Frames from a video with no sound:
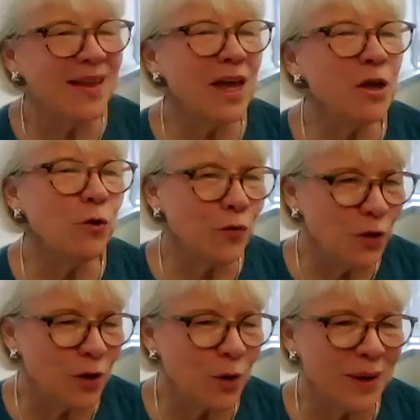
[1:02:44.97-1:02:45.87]
and thank you for
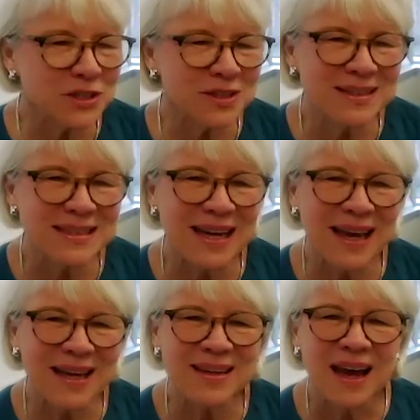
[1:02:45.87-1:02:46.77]
your questions.
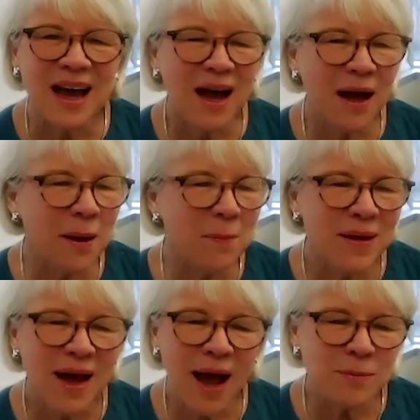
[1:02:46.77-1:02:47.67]
And um,
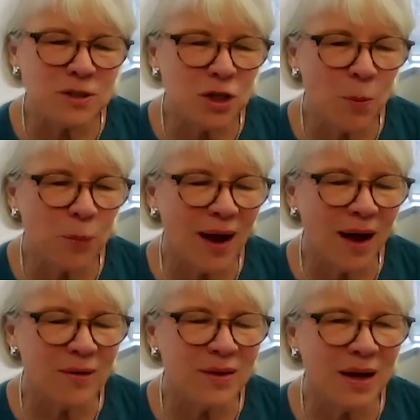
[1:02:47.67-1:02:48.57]
I'm so
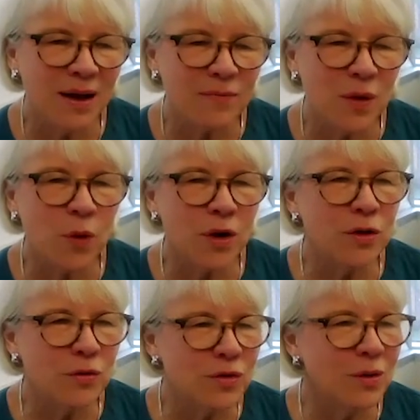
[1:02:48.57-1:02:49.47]
proud of the work
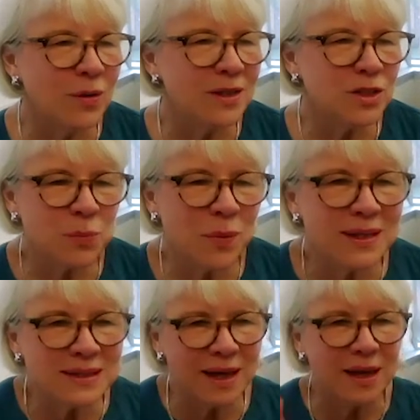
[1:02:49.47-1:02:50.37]
you do and just want
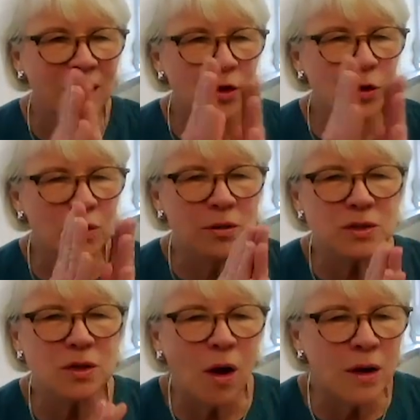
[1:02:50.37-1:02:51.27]
to say
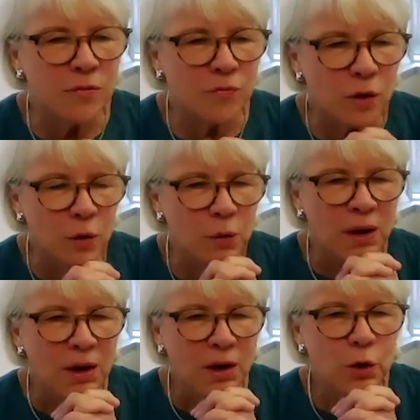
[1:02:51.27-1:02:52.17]
kudos to all of you
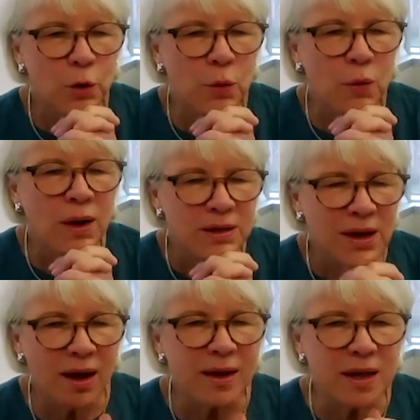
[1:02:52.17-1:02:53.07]
who,
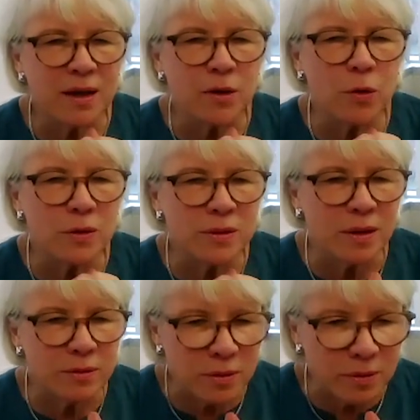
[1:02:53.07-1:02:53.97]
who
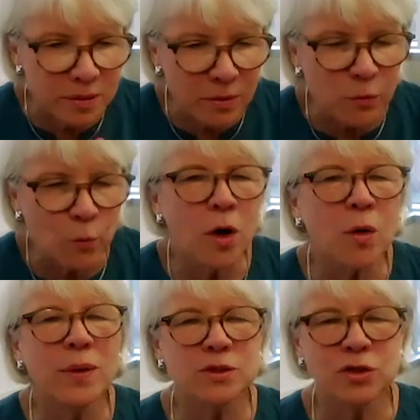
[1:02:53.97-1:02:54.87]

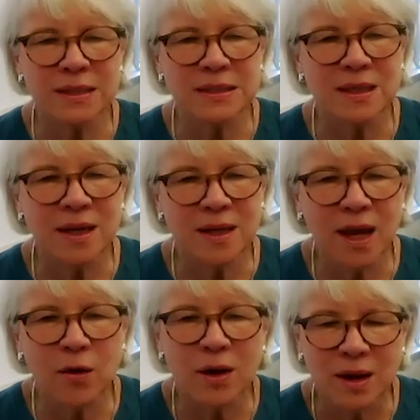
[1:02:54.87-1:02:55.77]
work with Jason and
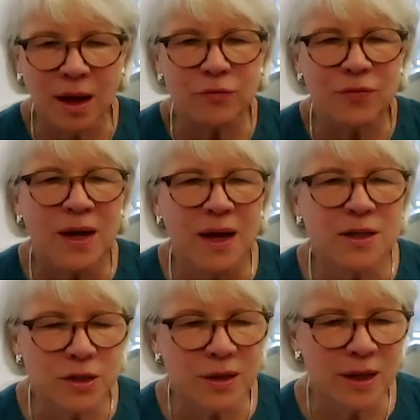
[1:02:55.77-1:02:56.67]
care enough
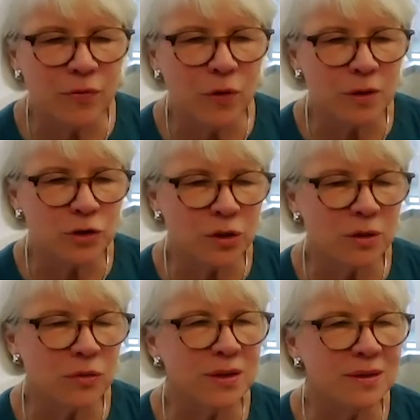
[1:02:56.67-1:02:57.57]
to give your
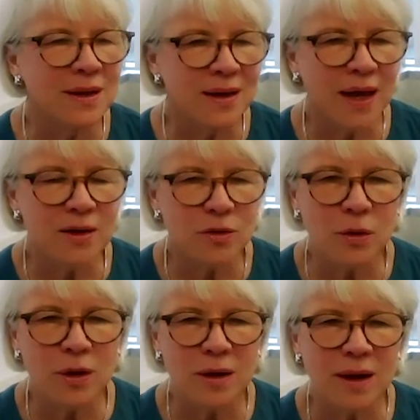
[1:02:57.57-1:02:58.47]
children and
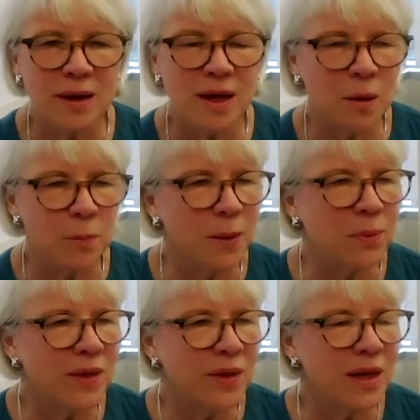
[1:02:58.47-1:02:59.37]
your uh, young
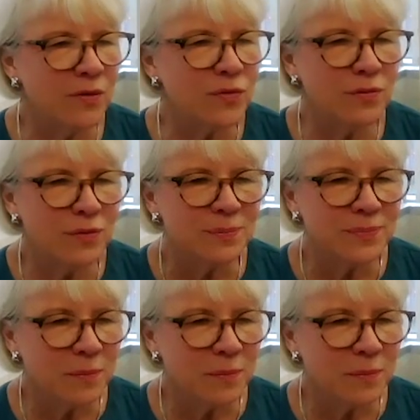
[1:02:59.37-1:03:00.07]
people the gift of